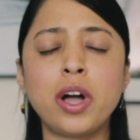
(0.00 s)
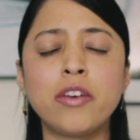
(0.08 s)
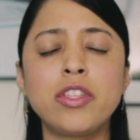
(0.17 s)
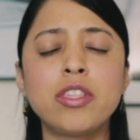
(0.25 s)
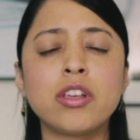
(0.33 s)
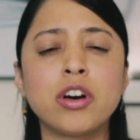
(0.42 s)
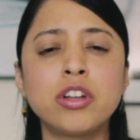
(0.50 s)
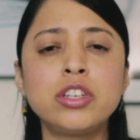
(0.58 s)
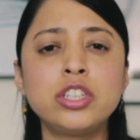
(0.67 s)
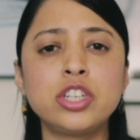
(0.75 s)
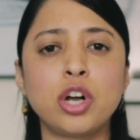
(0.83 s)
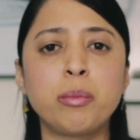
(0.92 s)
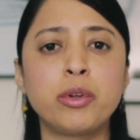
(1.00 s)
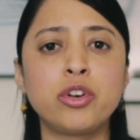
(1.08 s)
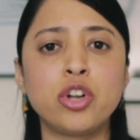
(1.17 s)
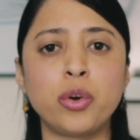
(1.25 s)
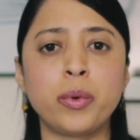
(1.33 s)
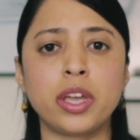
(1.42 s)
will have this undeniable
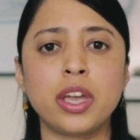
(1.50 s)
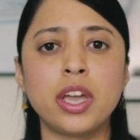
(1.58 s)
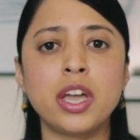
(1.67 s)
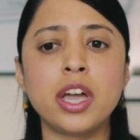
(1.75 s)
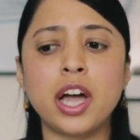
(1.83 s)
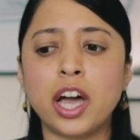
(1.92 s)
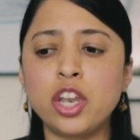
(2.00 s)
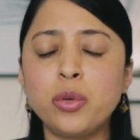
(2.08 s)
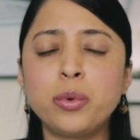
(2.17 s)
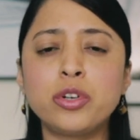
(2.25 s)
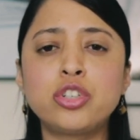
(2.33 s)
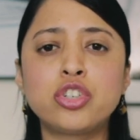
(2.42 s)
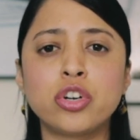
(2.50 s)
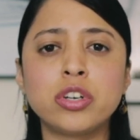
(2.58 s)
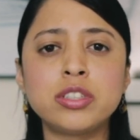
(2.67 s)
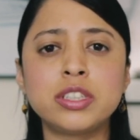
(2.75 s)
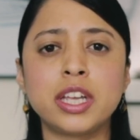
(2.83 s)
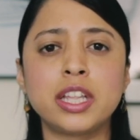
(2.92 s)
knowing and you will
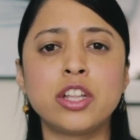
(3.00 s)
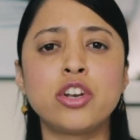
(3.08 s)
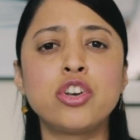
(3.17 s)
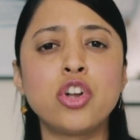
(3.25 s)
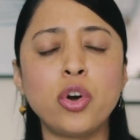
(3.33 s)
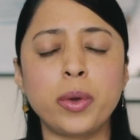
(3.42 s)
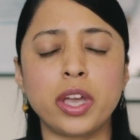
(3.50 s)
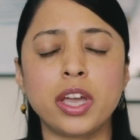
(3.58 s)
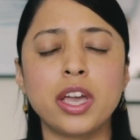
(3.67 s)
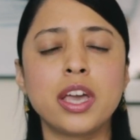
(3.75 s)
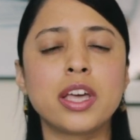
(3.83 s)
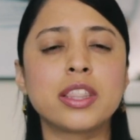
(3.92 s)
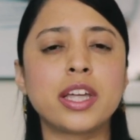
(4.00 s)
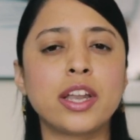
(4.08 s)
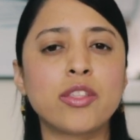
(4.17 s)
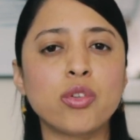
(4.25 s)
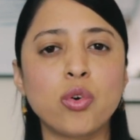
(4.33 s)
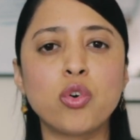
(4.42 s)
trust in the knowing that
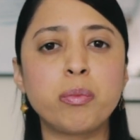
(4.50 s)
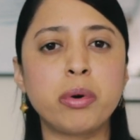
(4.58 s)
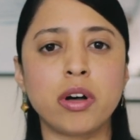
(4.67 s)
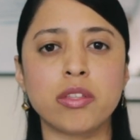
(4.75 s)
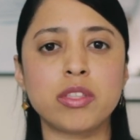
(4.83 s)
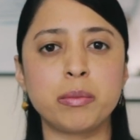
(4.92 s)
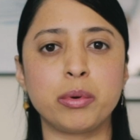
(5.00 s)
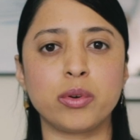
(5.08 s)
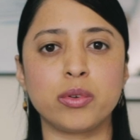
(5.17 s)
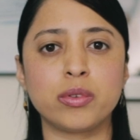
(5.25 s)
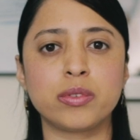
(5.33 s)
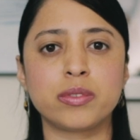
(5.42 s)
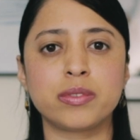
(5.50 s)
it's all possible.